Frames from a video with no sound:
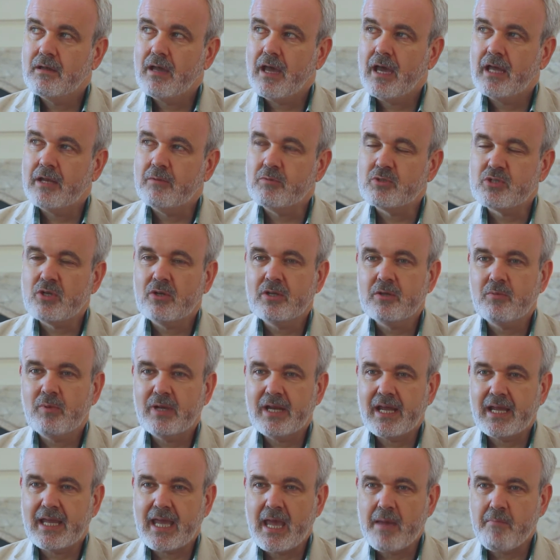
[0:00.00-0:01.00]
it was only
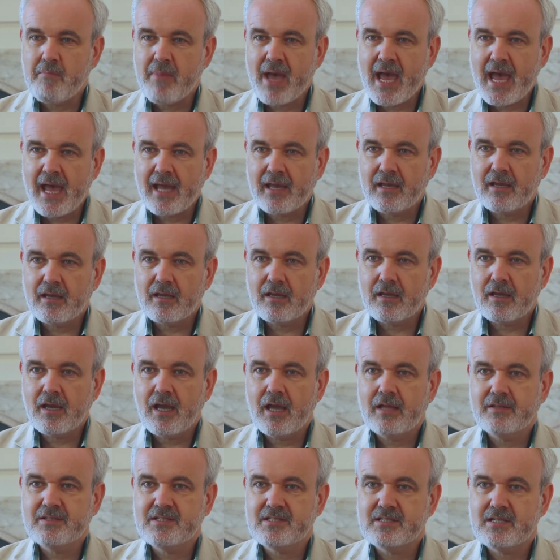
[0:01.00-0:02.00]
when I came back
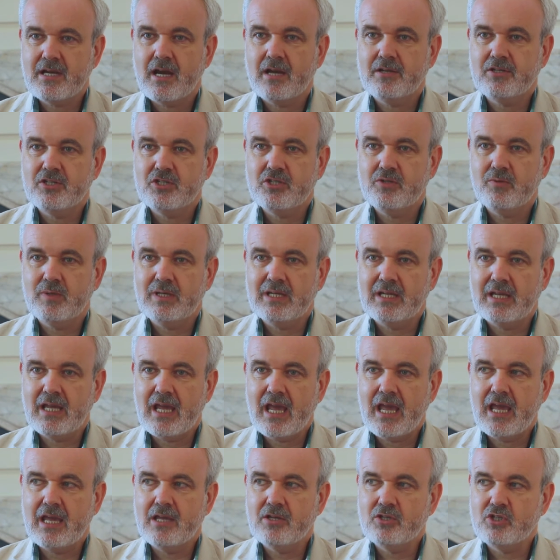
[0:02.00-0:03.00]
and started to
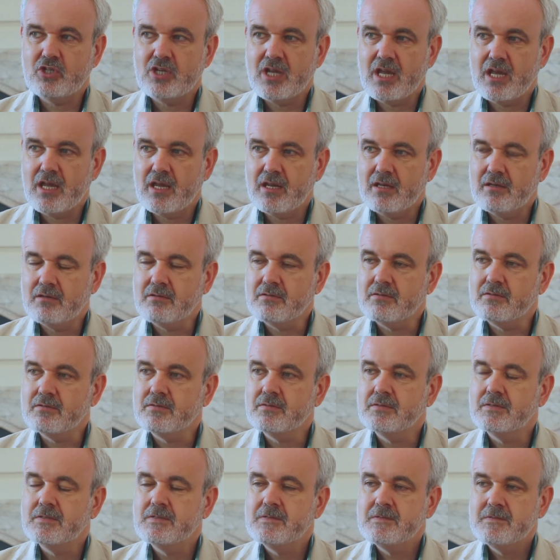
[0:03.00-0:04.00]
engage in
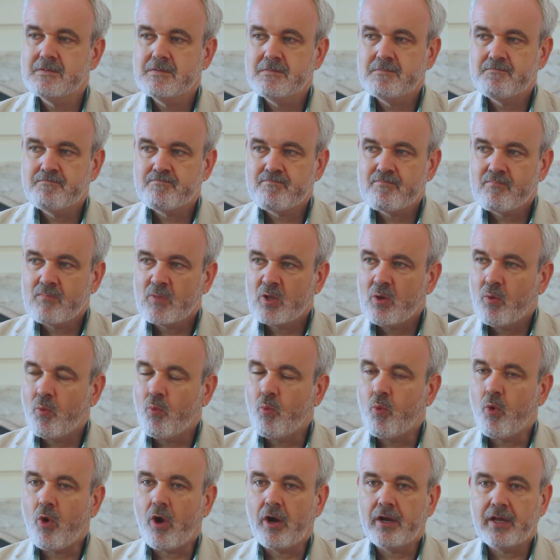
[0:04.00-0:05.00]

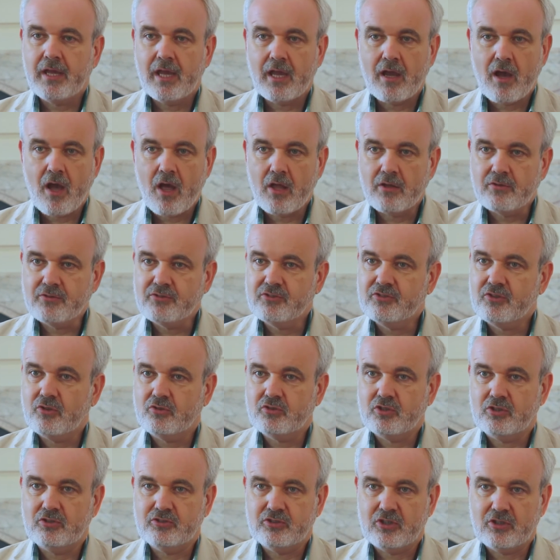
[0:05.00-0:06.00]
working on
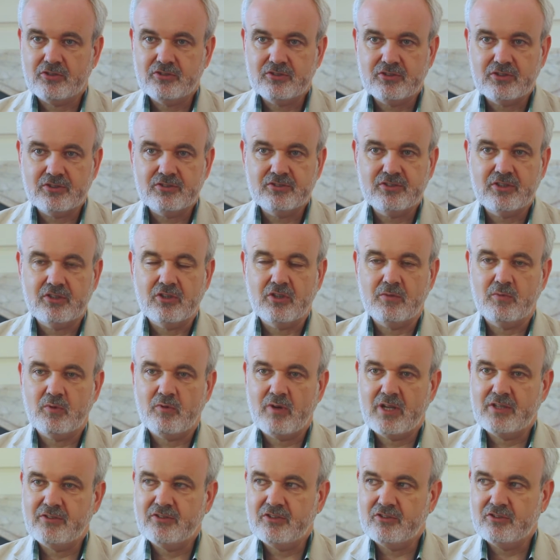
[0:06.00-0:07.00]
social justice and human
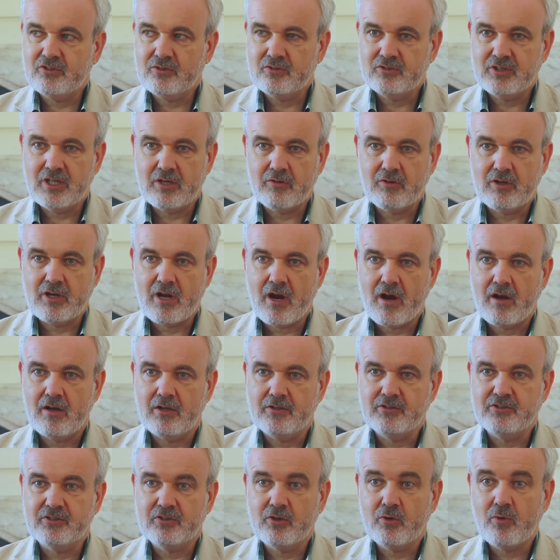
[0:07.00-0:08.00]
rights issues here in
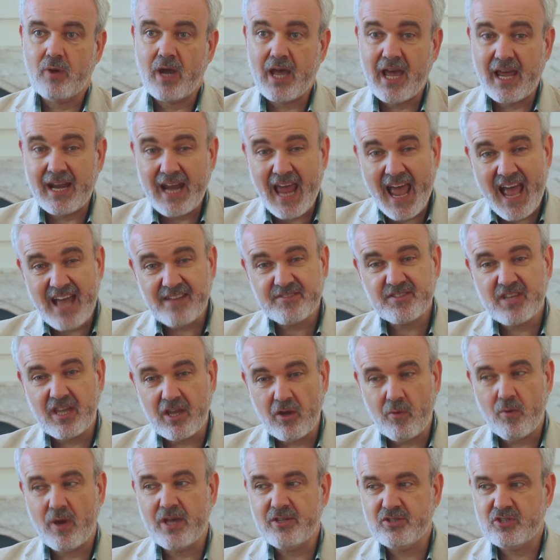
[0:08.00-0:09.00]
Ireland and
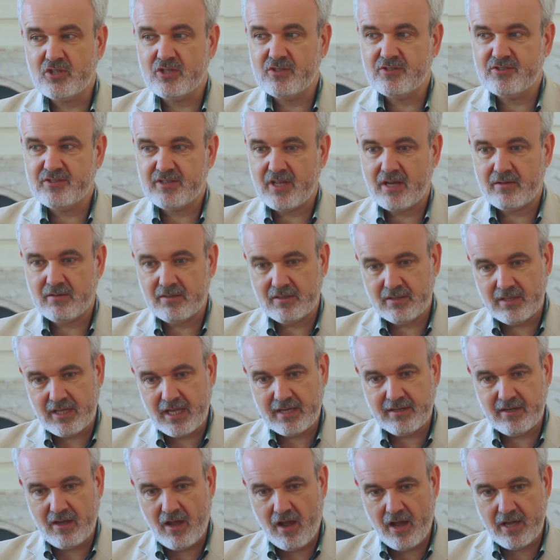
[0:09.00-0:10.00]
asking questions
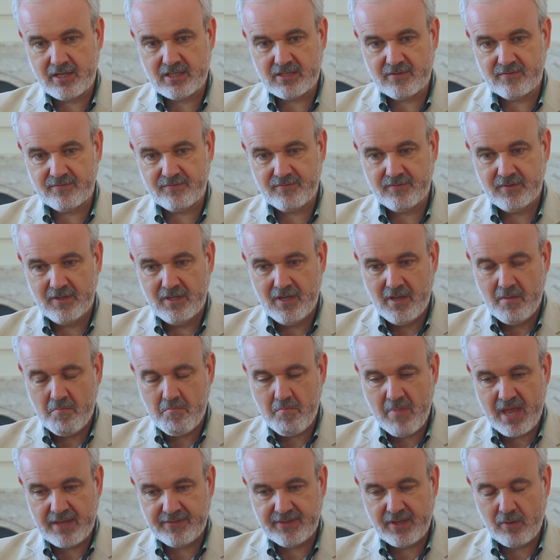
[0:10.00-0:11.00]
that kind of
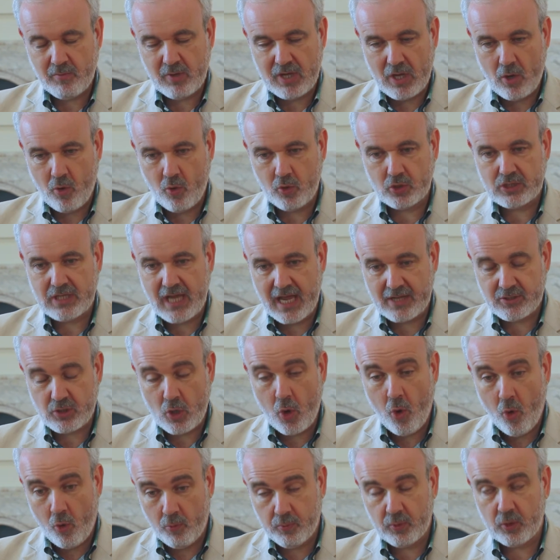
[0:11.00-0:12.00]
meant that we had
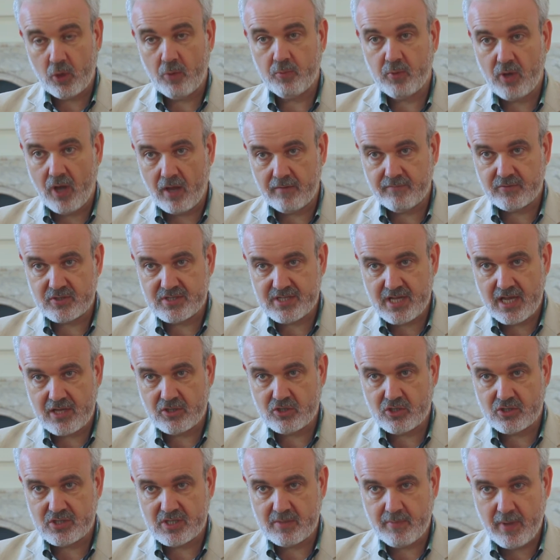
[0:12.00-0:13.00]
to open up
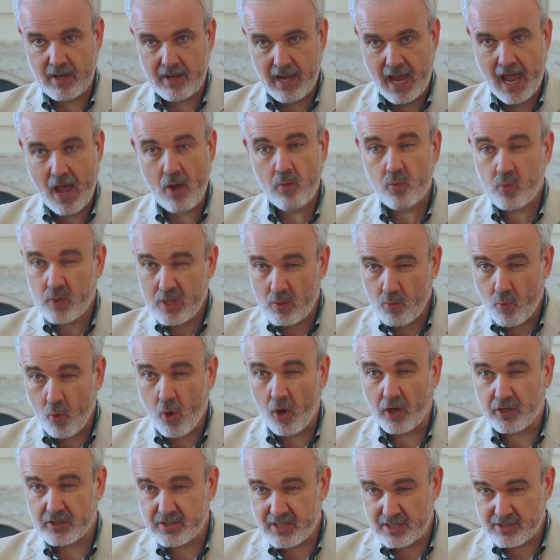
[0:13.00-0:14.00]
conversations about how we
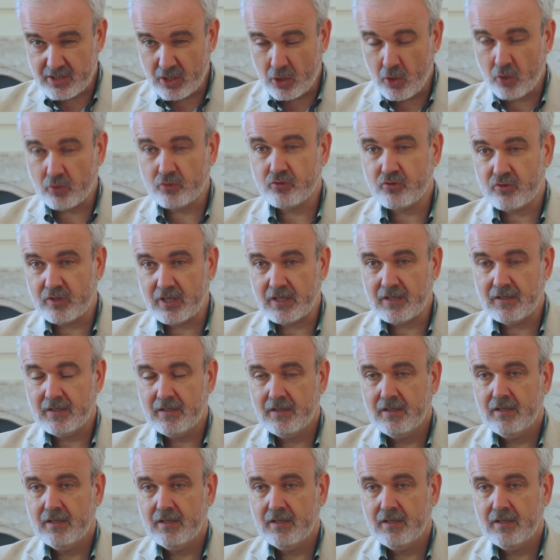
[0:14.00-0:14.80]
worked as a country,